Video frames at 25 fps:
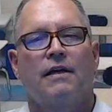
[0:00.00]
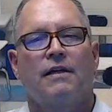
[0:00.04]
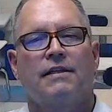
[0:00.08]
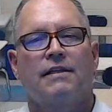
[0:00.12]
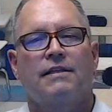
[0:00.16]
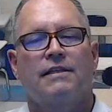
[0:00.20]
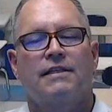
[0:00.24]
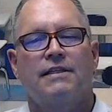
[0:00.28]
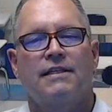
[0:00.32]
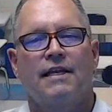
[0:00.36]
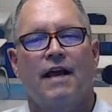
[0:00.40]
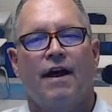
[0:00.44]

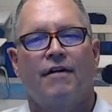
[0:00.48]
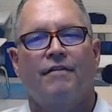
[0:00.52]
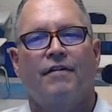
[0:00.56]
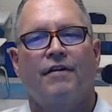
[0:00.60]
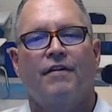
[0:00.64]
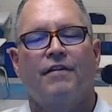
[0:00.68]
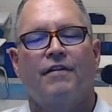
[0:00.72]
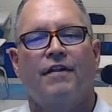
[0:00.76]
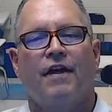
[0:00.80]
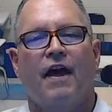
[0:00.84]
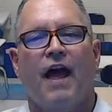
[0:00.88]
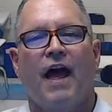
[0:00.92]

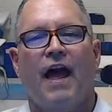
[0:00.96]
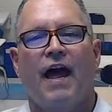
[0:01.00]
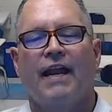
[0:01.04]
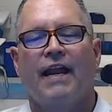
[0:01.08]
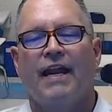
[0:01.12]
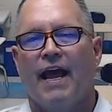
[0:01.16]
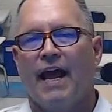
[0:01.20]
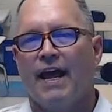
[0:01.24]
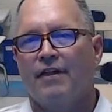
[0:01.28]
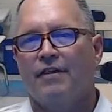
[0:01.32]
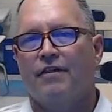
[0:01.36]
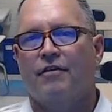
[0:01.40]
7th and
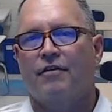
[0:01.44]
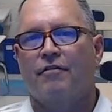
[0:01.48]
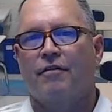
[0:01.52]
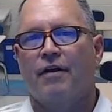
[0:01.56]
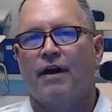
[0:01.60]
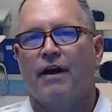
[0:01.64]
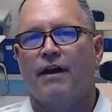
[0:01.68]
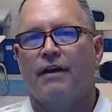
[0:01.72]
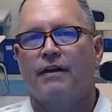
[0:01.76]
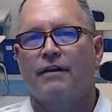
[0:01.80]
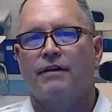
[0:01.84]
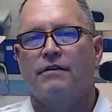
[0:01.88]
8th
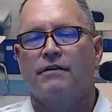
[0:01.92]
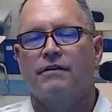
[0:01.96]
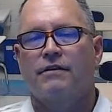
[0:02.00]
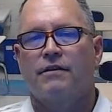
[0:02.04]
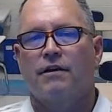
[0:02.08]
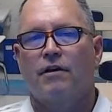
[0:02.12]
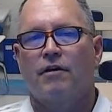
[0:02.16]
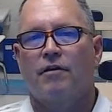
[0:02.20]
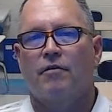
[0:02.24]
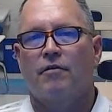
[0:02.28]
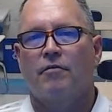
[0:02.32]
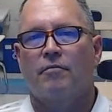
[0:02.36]
grade.
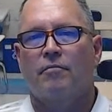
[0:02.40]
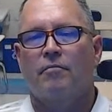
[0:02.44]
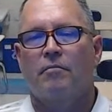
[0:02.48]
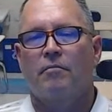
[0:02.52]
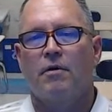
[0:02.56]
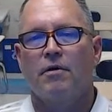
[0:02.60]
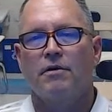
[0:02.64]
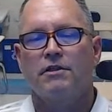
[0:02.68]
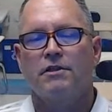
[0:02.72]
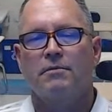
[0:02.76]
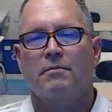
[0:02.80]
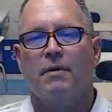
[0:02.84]
So
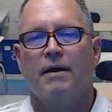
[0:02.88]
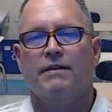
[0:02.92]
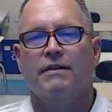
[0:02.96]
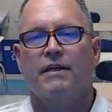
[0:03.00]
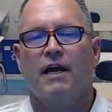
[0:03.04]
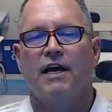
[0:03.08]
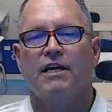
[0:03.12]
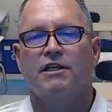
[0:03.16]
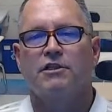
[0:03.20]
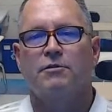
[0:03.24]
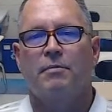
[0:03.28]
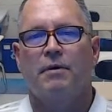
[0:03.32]
most of my
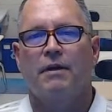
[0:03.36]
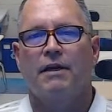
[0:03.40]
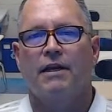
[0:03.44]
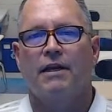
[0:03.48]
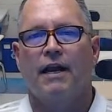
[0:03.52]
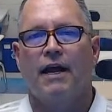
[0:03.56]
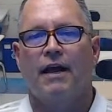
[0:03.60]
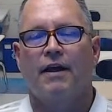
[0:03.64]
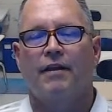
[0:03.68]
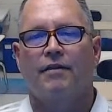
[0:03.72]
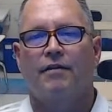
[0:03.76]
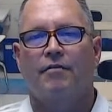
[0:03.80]
time's been in
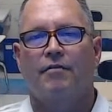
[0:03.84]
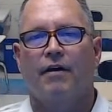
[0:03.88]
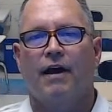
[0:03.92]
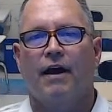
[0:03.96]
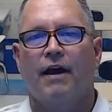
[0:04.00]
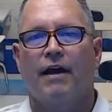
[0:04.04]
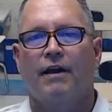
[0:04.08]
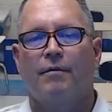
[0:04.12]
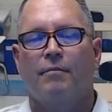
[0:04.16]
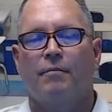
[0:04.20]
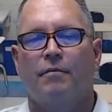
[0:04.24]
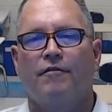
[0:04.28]
8th
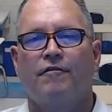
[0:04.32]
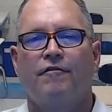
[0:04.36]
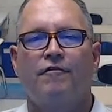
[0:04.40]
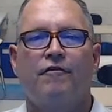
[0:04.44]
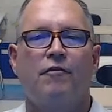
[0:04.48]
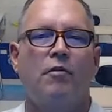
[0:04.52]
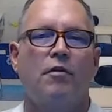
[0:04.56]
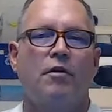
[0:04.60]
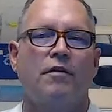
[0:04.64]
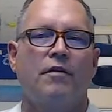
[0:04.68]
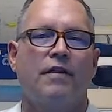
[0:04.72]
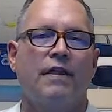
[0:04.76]
grade.
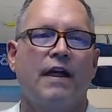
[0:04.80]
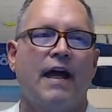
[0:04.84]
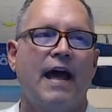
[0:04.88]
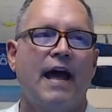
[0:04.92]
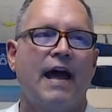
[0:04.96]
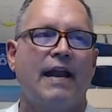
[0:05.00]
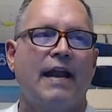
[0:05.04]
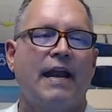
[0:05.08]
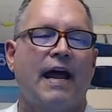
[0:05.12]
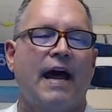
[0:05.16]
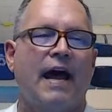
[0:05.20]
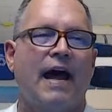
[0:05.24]
Before
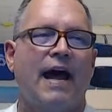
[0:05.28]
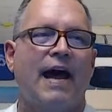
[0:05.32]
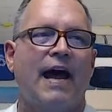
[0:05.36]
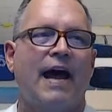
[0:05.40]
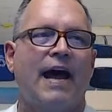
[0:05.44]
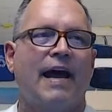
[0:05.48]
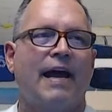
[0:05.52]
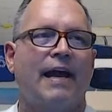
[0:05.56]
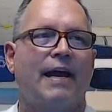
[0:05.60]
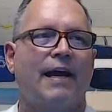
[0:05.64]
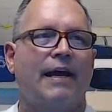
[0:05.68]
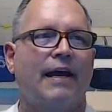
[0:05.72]
that,
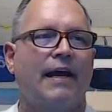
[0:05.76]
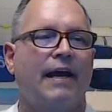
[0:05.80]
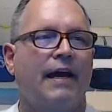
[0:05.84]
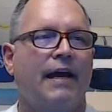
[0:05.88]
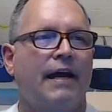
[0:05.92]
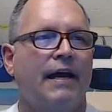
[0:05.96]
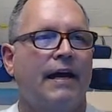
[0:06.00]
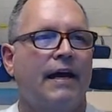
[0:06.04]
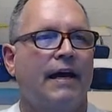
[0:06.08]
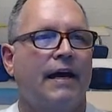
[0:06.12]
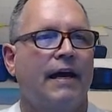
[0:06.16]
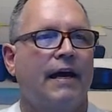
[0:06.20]
I
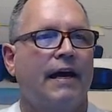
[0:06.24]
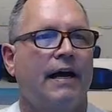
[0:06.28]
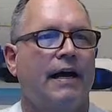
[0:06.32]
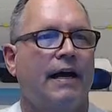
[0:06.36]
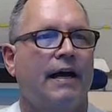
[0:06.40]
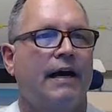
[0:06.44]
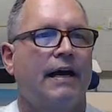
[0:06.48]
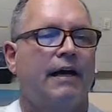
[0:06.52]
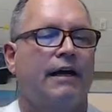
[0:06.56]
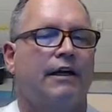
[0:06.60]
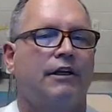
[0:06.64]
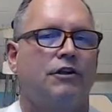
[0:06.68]

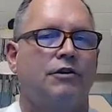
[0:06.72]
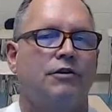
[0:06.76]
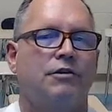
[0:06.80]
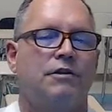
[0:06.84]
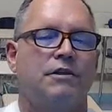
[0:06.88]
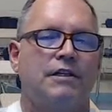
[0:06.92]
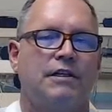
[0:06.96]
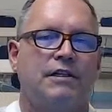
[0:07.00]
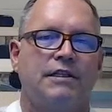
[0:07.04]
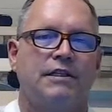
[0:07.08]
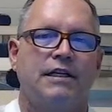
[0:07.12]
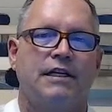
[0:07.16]
used
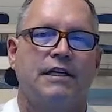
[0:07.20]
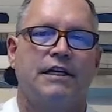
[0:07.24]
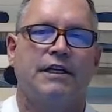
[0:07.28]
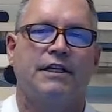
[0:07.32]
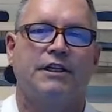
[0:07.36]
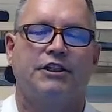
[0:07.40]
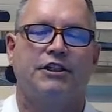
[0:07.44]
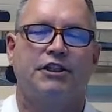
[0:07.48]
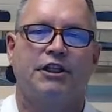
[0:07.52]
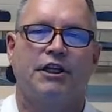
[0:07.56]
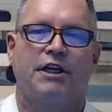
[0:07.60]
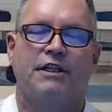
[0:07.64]
to
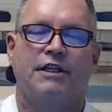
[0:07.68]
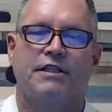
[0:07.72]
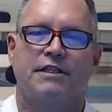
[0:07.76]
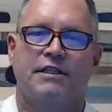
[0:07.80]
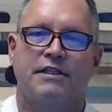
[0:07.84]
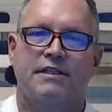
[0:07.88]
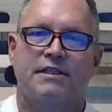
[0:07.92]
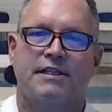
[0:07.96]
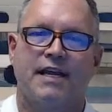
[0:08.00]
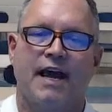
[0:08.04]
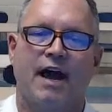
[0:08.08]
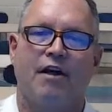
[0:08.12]
teach in
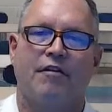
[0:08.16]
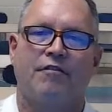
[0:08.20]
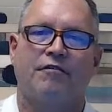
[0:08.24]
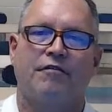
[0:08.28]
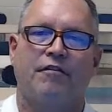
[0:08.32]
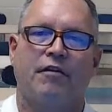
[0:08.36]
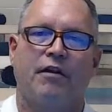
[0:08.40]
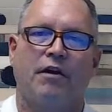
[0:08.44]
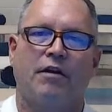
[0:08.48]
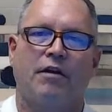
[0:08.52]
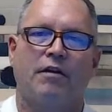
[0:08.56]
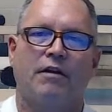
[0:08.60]
South
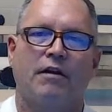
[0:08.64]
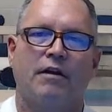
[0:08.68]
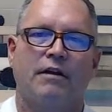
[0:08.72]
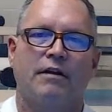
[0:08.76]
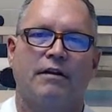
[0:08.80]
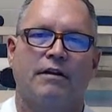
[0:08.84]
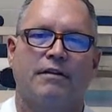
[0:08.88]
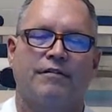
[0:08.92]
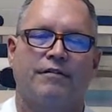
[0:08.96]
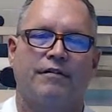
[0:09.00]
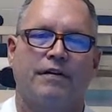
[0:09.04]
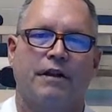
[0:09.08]
Florida.
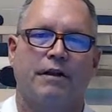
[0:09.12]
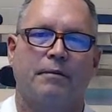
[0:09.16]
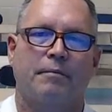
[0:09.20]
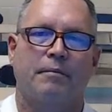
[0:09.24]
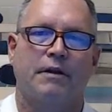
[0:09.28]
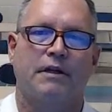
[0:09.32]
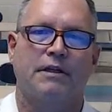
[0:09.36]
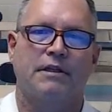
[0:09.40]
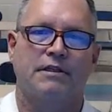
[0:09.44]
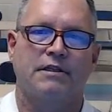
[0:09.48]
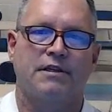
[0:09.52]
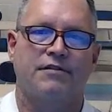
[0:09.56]
If
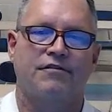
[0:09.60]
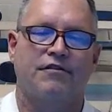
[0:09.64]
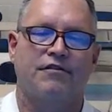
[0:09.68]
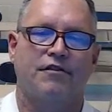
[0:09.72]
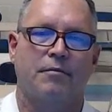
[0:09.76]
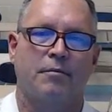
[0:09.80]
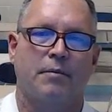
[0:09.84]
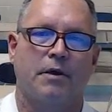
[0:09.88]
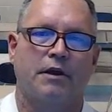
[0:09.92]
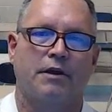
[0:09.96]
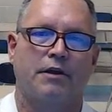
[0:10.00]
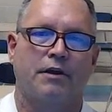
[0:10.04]
anybody's
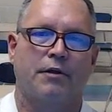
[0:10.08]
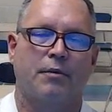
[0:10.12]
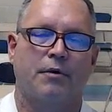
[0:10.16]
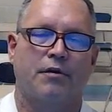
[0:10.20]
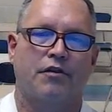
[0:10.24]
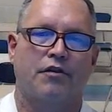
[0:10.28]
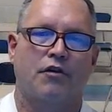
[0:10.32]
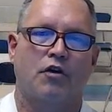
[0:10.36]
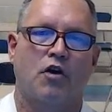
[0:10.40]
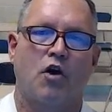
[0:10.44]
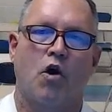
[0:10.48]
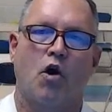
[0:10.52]
familiar
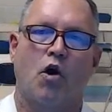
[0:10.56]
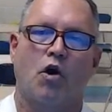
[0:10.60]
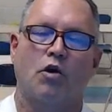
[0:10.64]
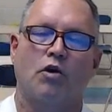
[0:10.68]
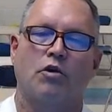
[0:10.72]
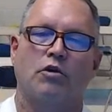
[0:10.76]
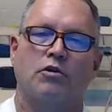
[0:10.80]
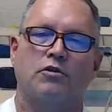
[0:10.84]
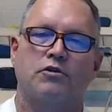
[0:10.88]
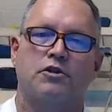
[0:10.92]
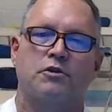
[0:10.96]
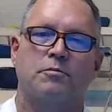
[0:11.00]
with
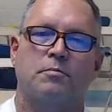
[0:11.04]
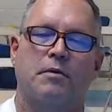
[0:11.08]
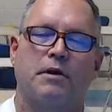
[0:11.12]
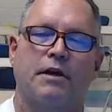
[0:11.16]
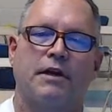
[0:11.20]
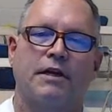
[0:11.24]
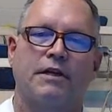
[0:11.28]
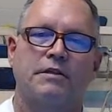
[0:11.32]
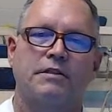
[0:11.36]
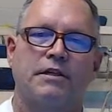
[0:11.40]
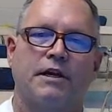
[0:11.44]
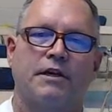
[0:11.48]
Coral
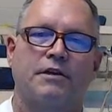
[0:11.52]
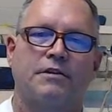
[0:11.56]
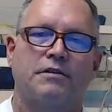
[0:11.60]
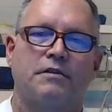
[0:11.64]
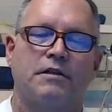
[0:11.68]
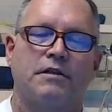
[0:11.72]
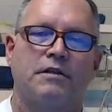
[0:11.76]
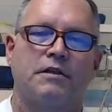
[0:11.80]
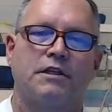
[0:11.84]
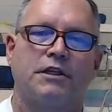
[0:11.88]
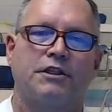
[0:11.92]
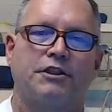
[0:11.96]
Springs, I used
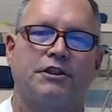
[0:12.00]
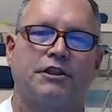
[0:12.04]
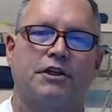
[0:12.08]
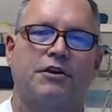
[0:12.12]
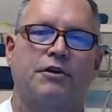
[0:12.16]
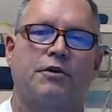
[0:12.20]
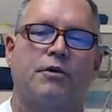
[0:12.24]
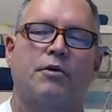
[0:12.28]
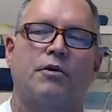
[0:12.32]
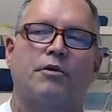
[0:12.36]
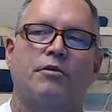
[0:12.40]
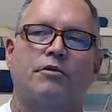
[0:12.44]
to teach at
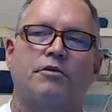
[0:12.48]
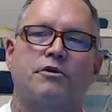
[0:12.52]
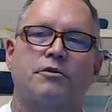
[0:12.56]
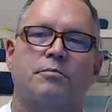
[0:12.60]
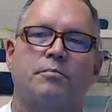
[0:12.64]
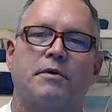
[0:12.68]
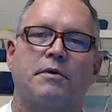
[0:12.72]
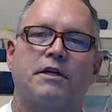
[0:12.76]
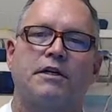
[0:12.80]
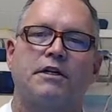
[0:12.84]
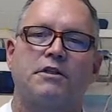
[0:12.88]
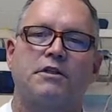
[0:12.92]
Coral
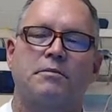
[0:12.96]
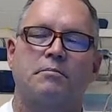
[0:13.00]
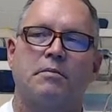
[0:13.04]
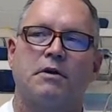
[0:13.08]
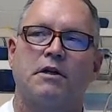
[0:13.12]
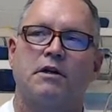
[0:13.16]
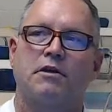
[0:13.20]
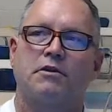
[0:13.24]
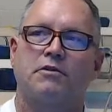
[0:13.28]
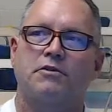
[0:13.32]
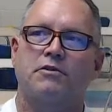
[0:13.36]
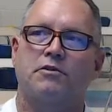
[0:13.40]
Springs
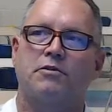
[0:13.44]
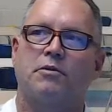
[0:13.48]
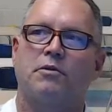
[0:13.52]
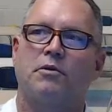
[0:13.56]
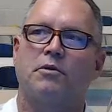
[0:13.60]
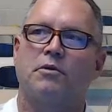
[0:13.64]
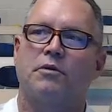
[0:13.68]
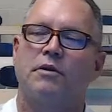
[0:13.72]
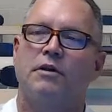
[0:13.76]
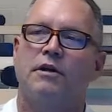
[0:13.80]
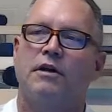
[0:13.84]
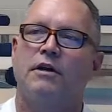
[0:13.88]
Middle
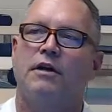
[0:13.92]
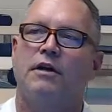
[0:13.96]
School